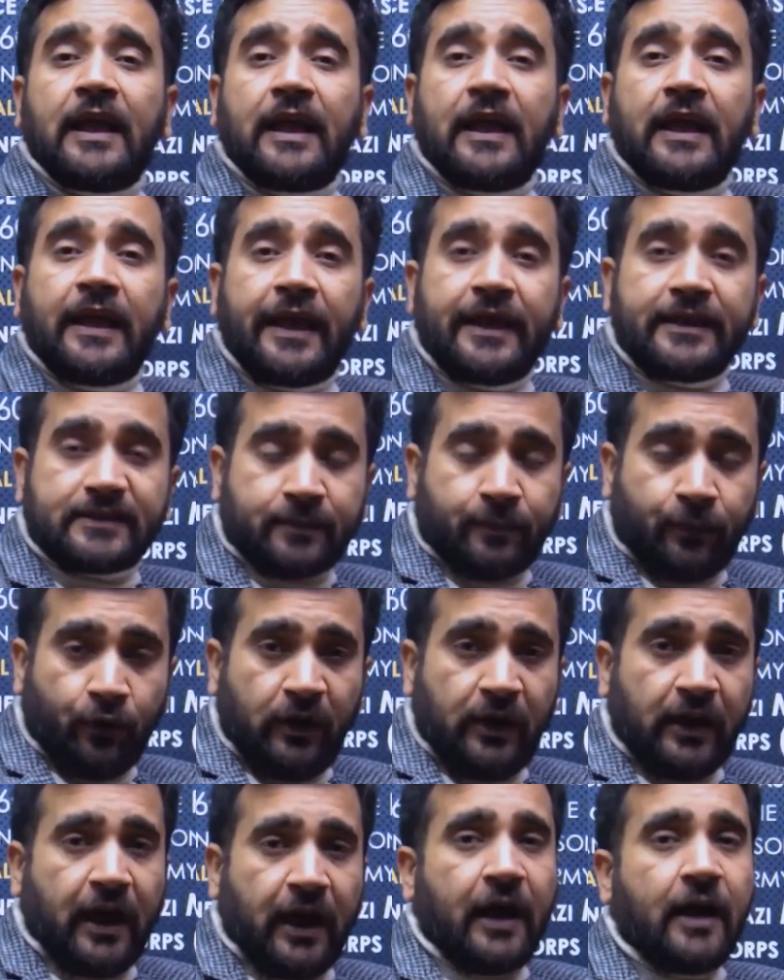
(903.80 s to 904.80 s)

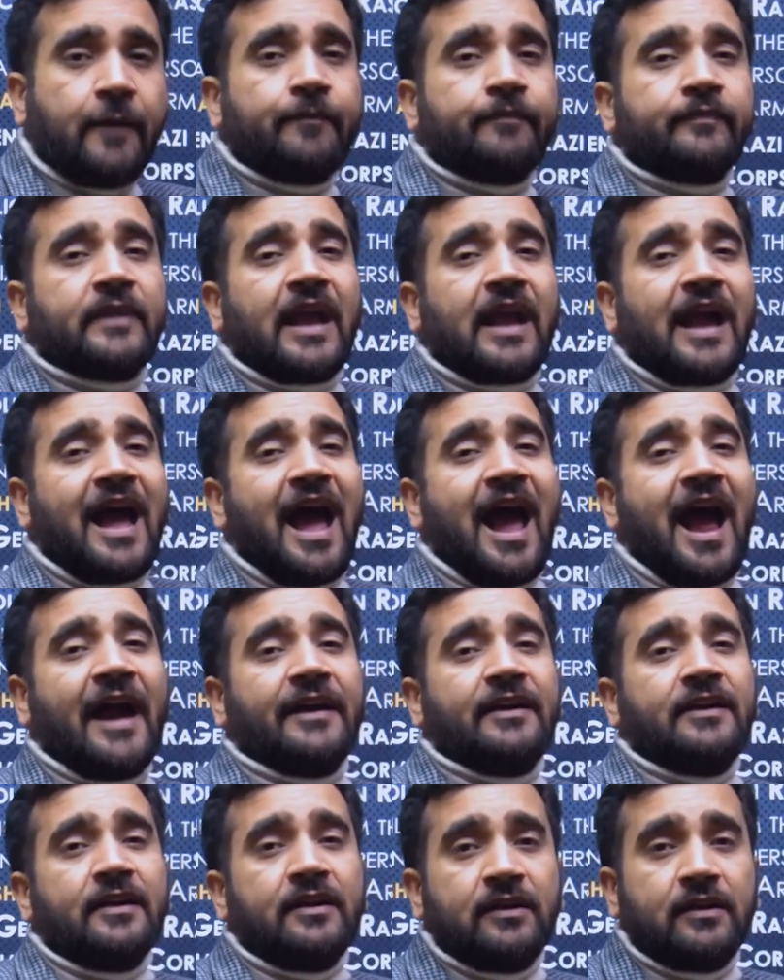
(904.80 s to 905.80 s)
Hezbollah
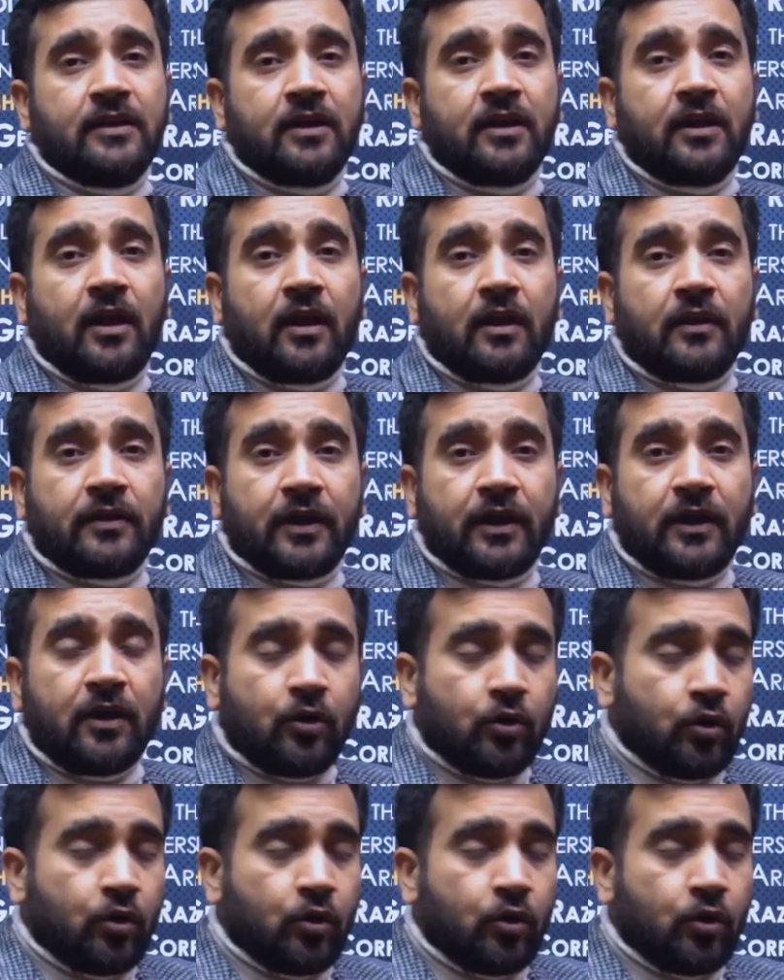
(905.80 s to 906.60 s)
and the